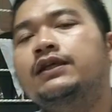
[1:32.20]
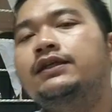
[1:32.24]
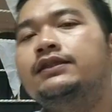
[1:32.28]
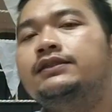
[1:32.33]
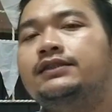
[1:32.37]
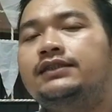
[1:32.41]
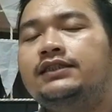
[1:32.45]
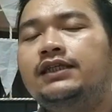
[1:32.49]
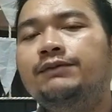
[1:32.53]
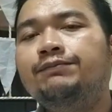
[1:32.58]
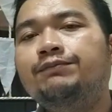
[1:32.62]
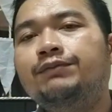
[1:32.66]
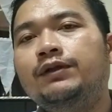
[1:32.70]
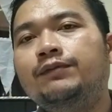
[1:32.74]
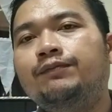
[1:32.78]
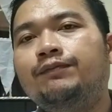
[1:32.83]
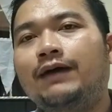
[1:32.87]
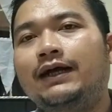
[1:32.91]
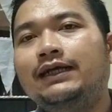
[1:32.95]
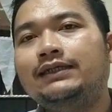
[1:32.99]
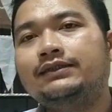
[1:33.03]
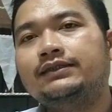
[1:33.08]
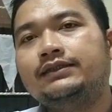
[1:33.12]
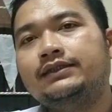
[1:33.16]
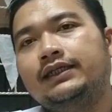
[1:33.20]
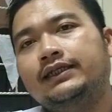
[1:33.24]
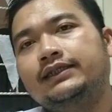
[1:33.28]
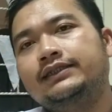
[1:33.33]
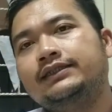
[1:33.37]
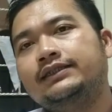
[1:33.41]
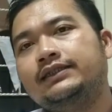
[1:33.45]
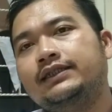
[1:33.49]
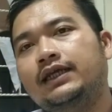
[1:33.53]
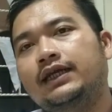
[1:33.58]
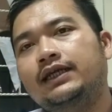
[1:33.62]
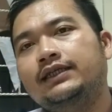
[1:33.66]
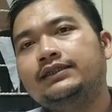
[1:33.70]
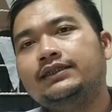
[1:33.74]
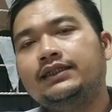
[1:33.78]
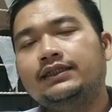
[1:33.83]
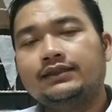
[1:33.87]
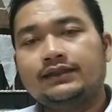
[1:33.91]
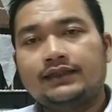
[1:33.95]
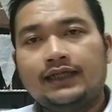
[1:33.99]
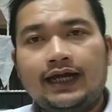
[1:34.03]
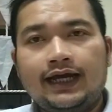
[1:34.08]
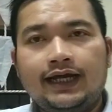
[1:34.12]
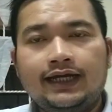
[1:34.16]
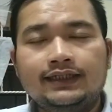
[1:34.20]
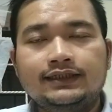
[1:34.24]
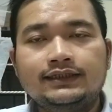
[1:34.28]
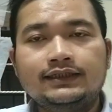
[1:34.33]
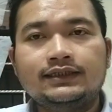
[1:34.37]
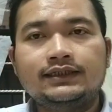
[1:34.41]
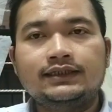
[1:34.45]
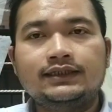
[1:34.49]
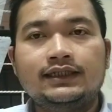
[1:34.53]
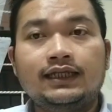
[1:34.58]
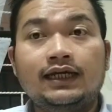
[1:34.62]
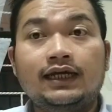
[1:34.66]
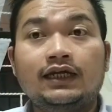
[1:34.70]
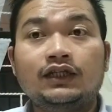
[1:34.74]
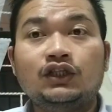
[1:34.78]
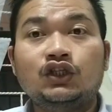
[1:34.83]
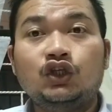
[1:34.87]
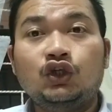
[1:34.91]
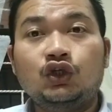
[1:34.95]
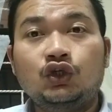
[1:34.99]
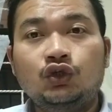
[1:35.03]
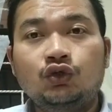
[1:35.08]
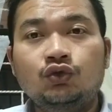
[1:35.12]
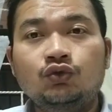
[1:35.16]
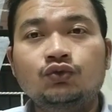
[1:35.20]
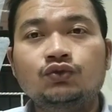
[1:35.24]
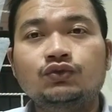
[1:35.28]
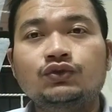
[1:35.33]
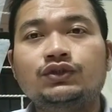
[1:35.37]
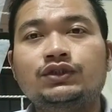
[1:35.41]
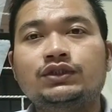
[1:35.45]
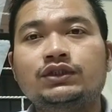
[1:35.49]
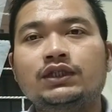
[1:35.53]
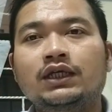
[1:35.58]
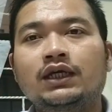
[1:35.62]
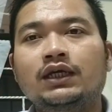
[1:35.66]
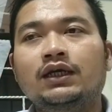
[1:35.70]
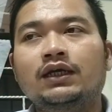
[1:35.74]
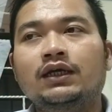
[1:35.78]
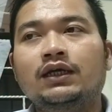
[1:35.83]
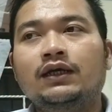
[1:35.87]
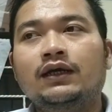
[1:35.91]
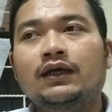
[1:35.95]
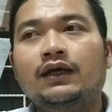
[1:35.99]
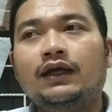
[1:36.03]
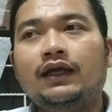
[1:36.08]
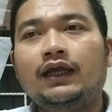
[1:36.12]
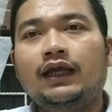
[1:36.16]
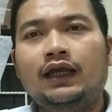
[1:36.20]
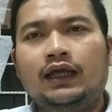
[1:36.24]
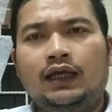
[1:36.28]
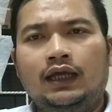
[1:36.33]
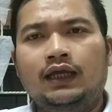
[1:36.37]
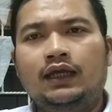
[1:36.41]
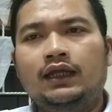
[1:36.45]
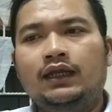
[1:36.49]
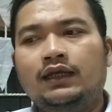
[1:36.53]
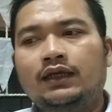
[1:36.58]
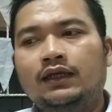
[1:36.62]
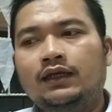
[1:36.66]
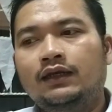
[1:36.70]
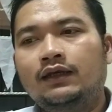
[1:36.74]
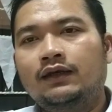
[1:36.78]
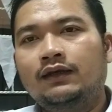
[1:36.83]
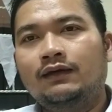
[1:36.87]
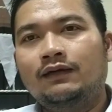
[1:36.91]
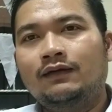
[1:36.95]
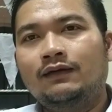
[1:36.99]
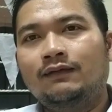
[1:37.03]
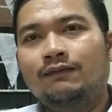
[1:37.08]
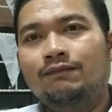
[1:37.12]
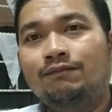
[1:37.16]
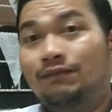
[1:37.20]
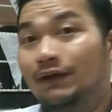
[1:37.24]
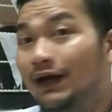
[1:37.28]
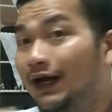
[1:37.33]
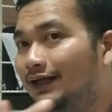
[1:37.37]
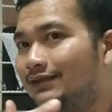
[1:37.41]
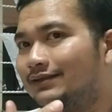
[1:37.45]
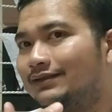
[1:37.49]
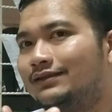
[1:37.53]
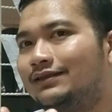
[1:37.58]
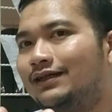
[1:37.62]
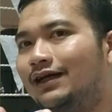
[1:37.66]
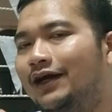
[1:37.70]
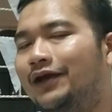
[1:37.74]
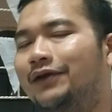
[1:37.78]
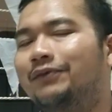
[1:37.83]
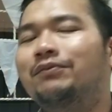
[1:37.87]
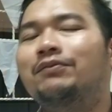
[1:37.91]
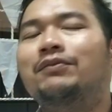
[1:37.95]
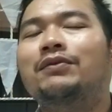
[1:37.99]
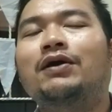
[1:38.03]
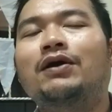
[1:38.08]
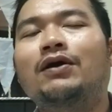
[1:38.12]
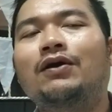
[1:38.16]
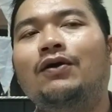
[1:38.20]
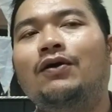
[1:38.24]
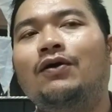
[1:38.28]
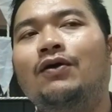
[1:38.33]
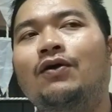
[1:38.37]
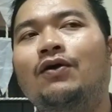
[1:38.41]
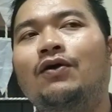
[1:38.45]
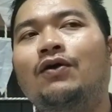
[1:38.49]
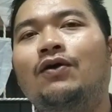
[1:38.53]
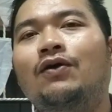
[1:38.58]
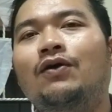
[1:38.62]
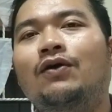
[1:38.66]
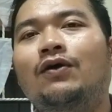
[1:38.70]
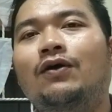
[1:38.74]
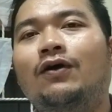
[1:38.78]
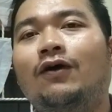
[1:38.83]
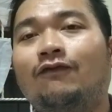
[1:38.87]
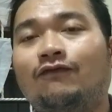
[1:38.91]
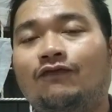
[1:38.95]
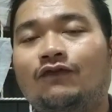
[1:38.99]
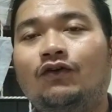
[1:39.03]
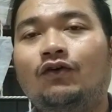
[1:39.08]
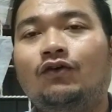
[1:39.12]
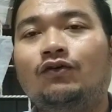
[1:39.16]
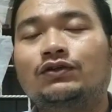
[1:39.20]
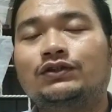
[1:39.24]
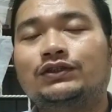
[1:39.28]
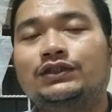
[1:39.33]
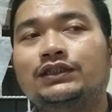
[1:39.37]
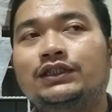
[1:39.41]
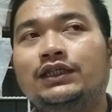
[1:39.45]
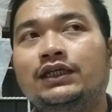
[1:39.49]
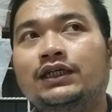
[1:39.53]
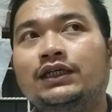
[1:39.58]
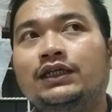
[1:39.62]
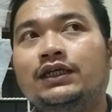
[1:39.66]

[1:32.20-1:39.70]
Simple past tense is a tense that used in past time. Of course,